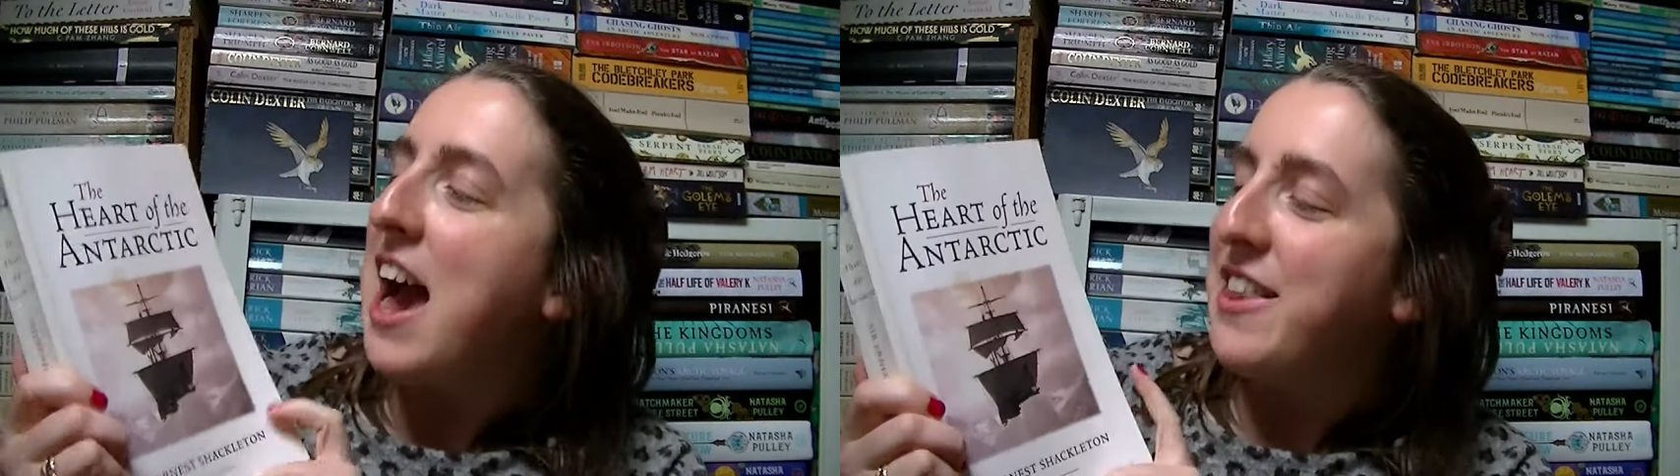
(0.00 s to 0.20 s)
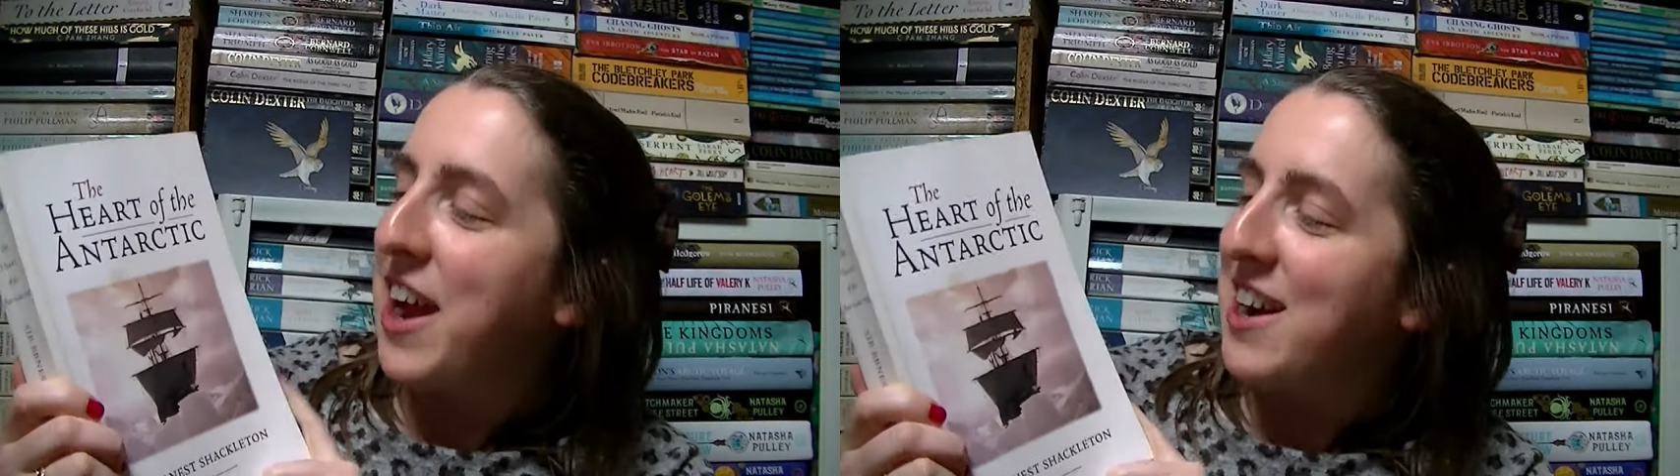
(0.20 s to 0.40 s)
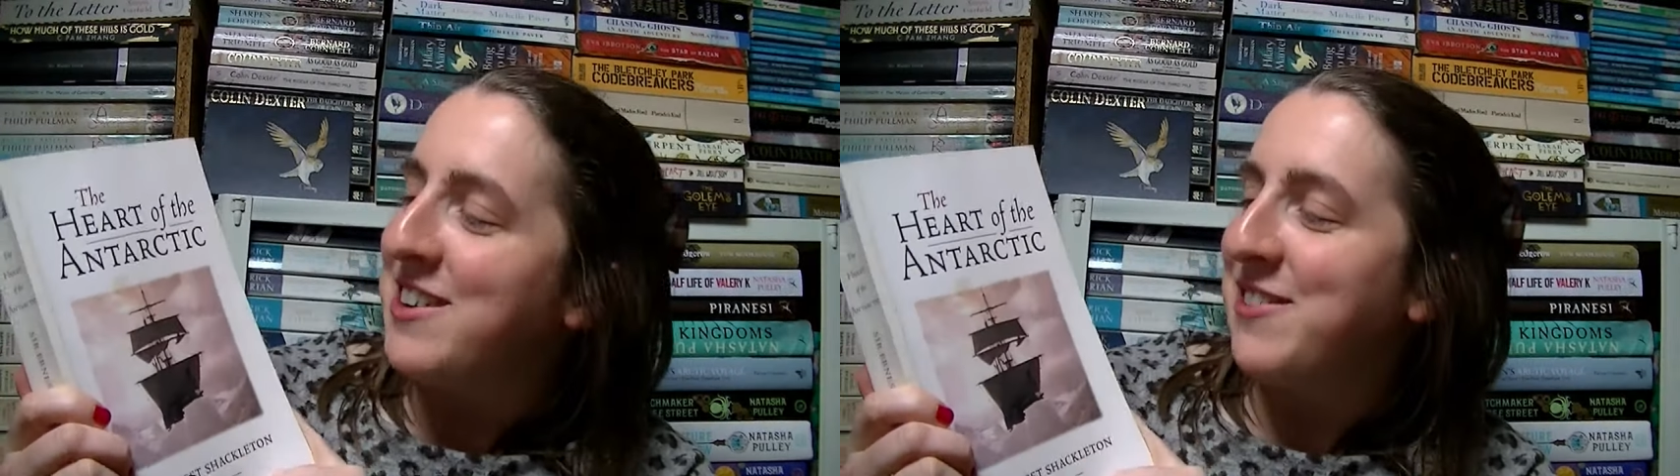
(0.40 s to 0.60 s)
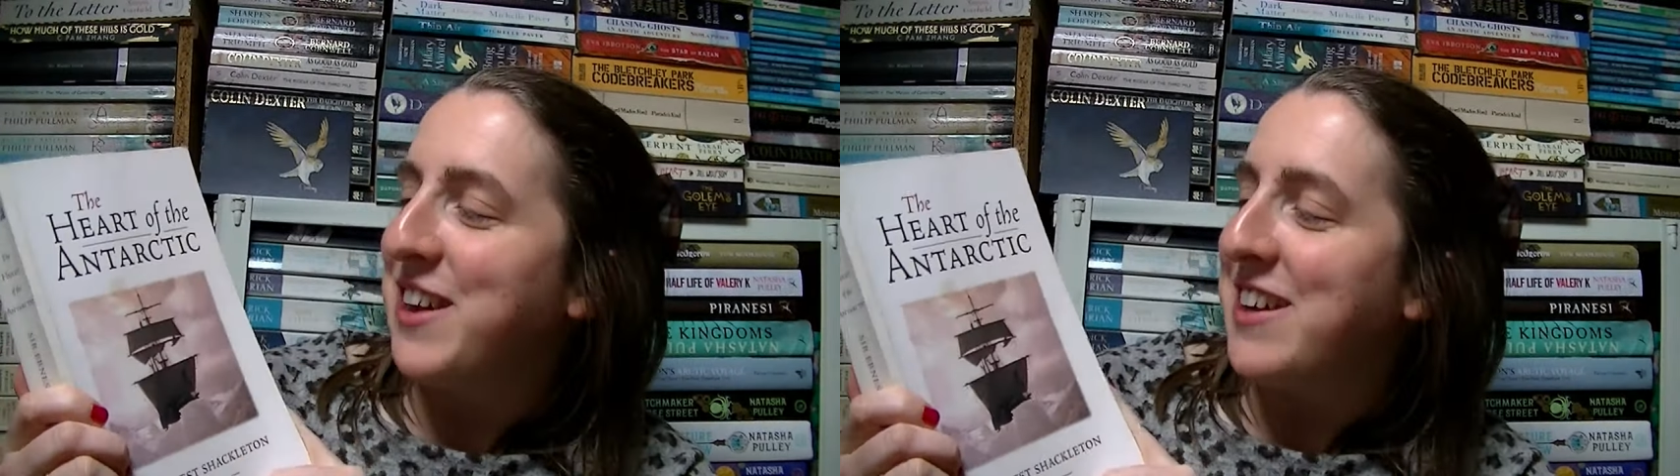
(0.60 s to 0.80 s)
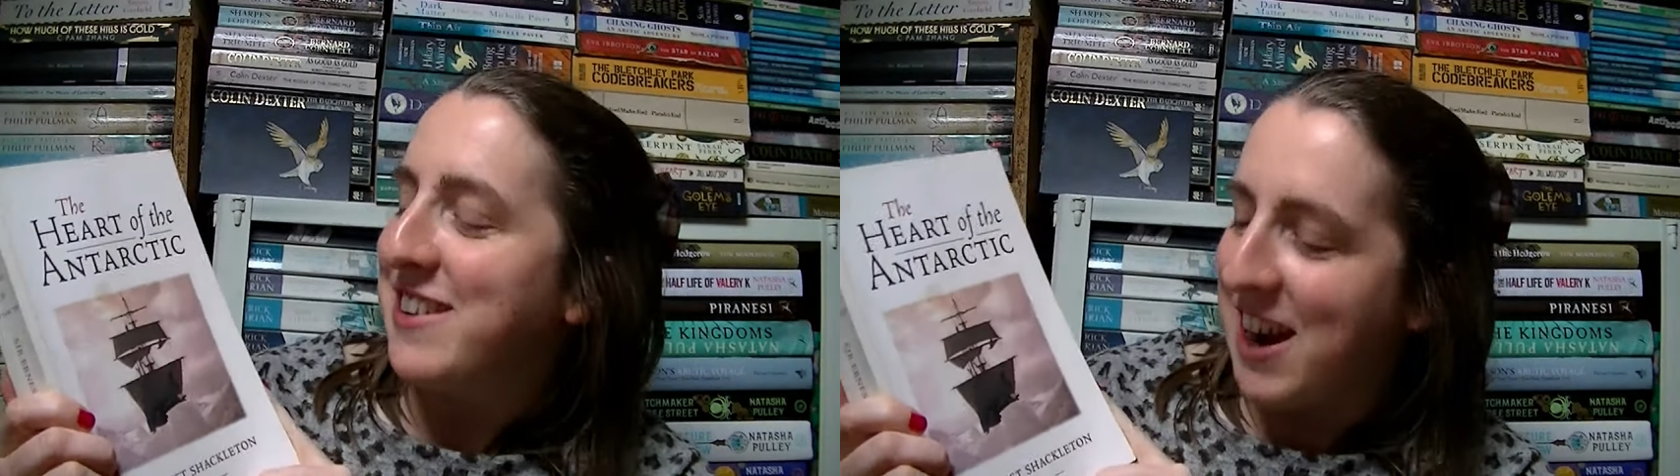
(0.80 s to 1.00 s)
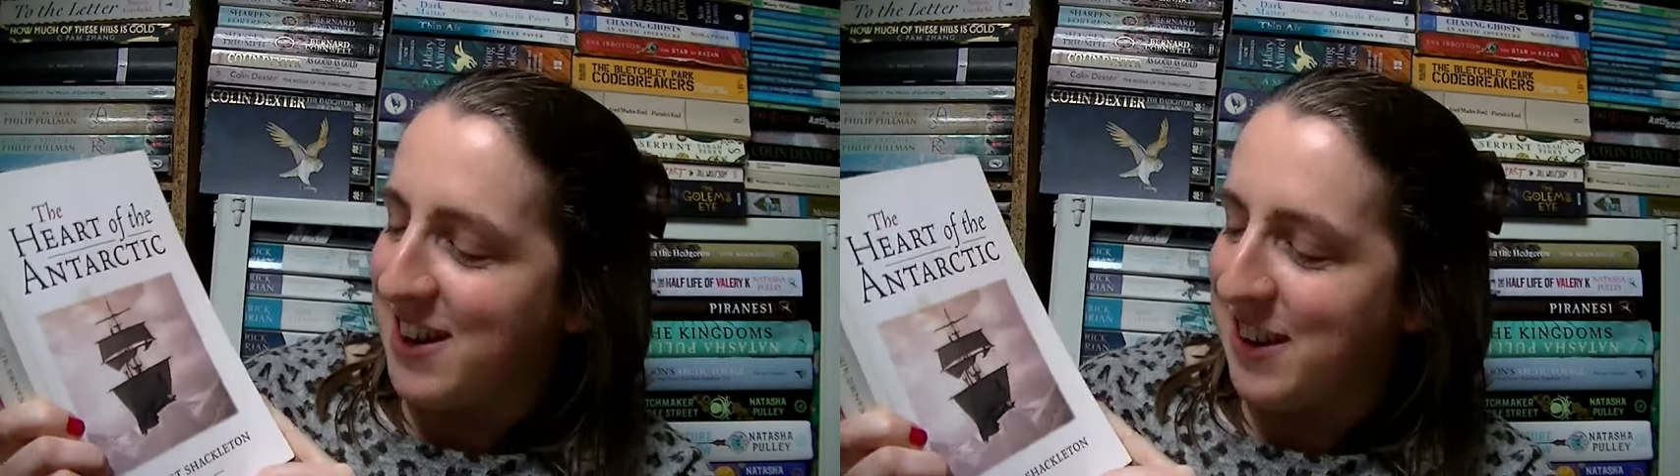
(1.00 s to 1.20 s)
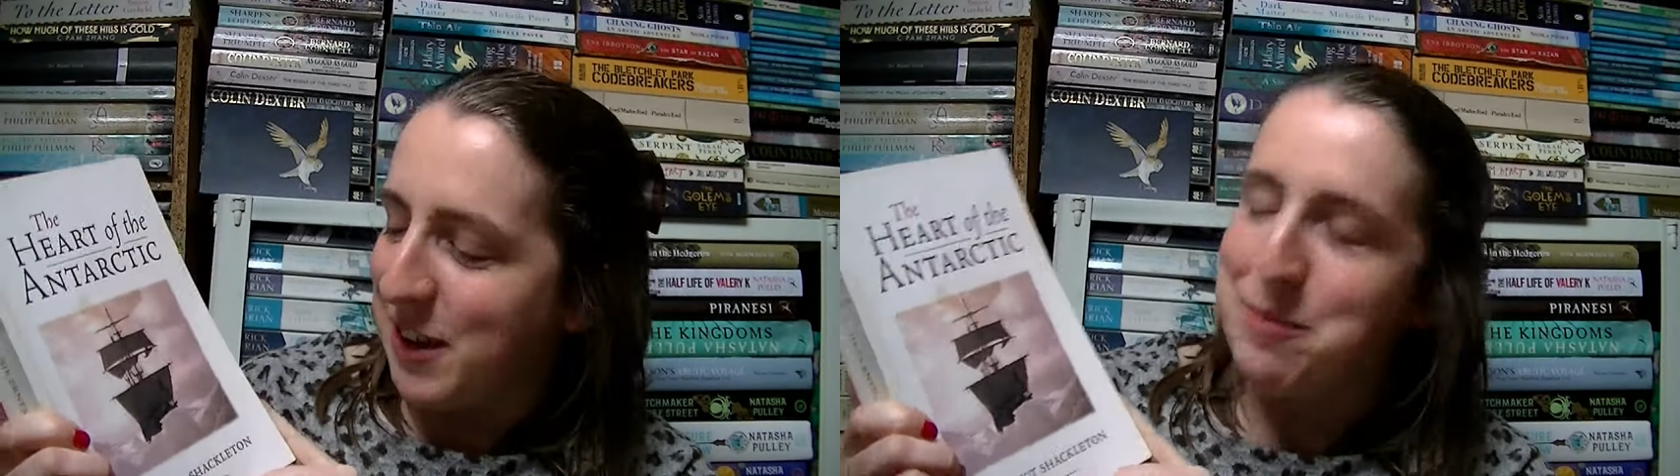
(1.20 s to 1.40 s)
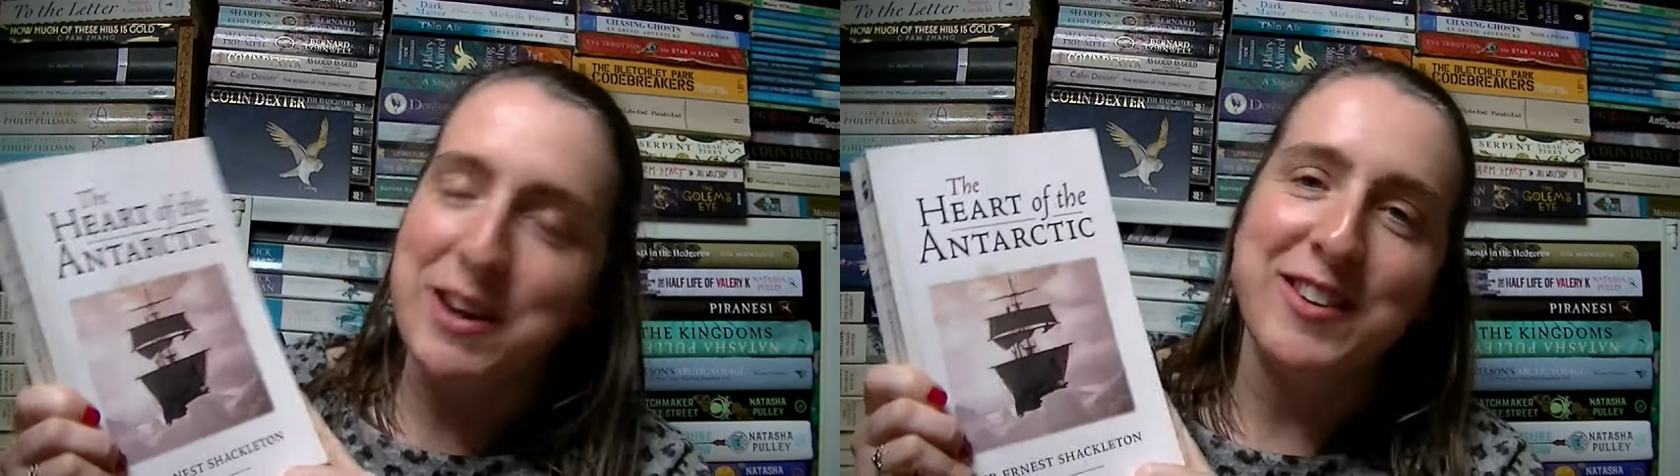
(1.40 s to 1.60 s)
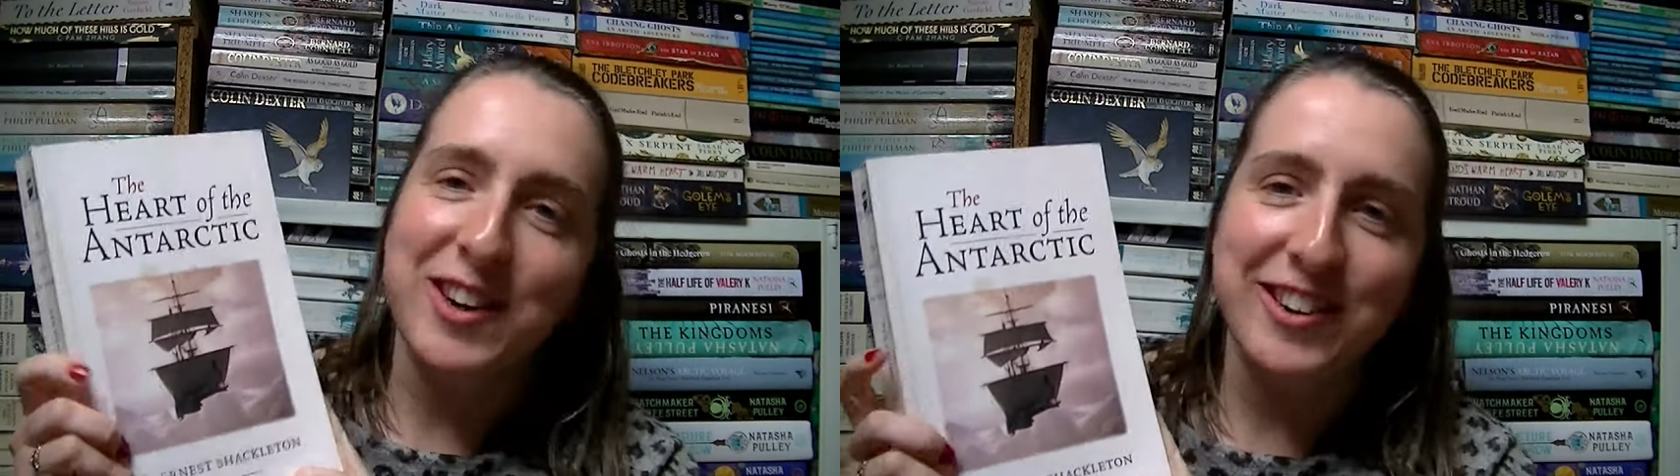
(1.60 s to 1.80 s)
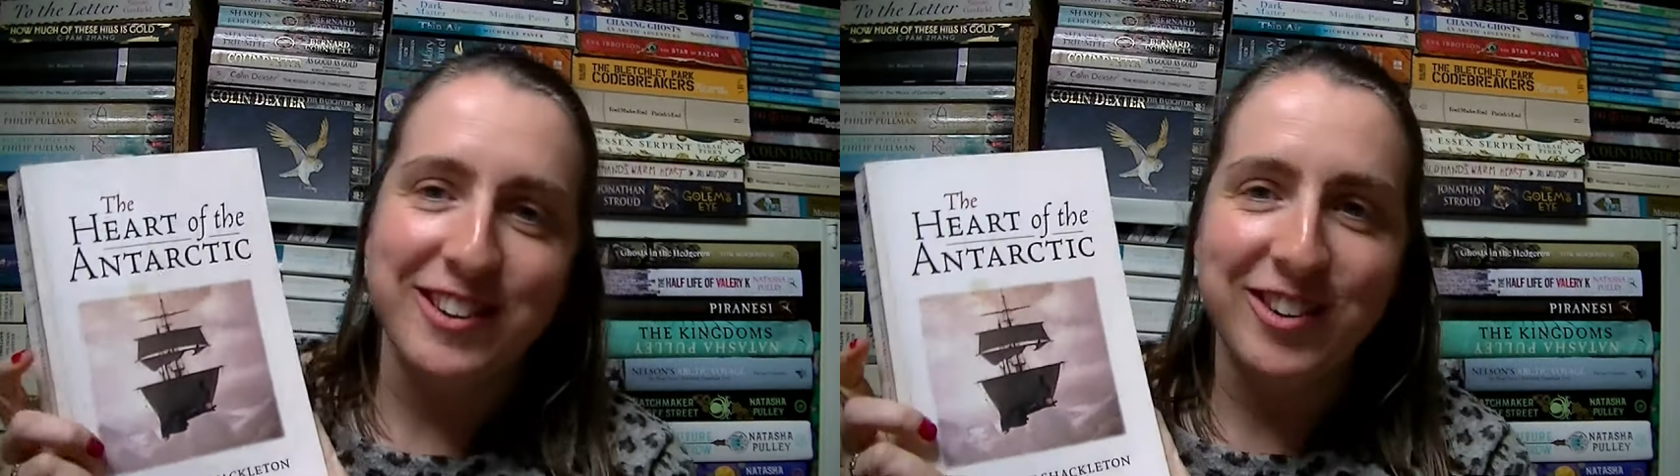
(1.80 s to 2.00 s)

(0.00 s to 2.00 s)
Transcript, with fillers: The Heart of the Antarctic by Sir Ernest